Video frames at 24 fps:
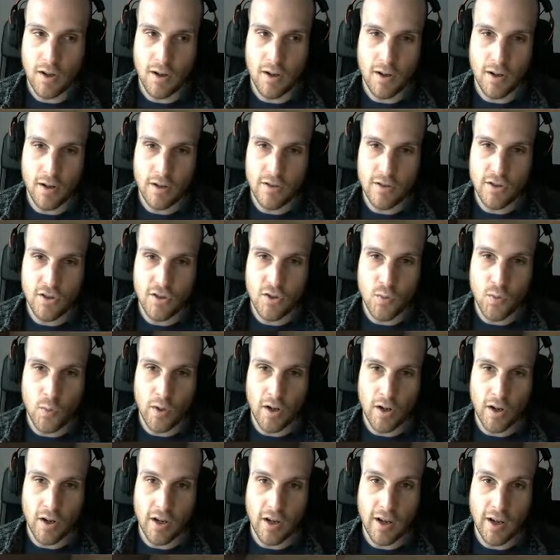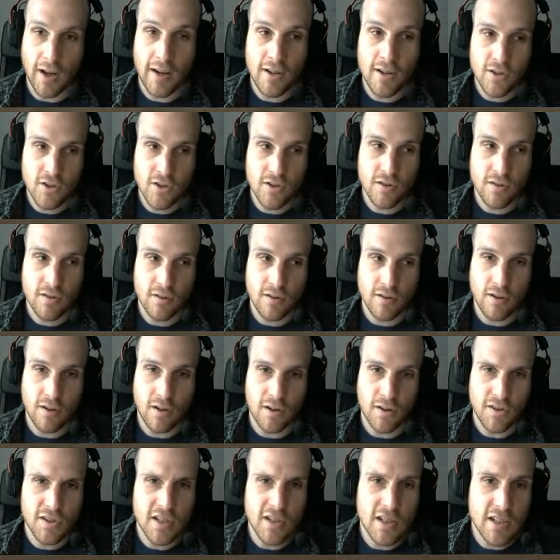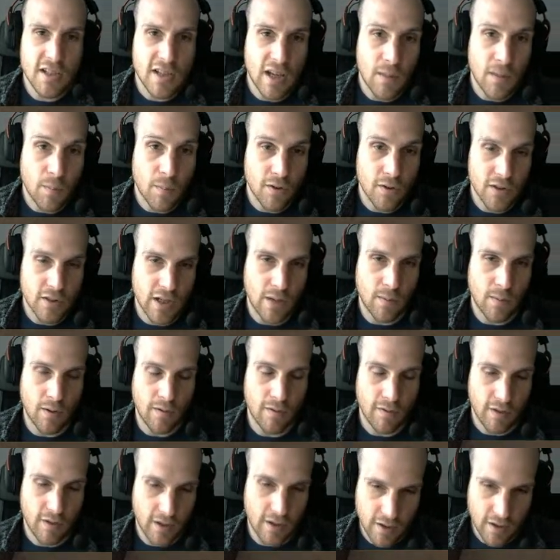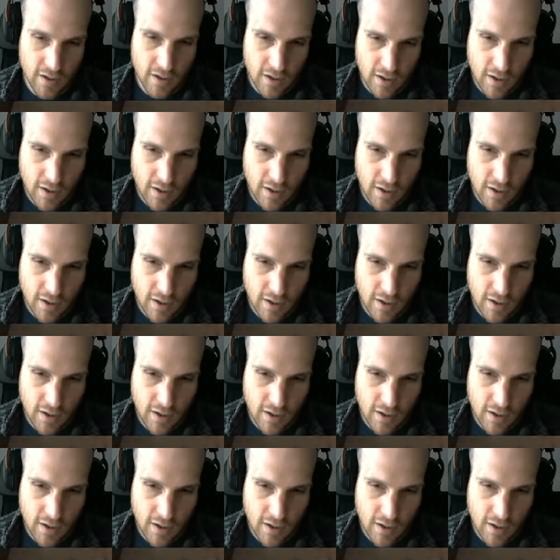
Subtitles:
I do when I engage. I can see a tape on the table over there.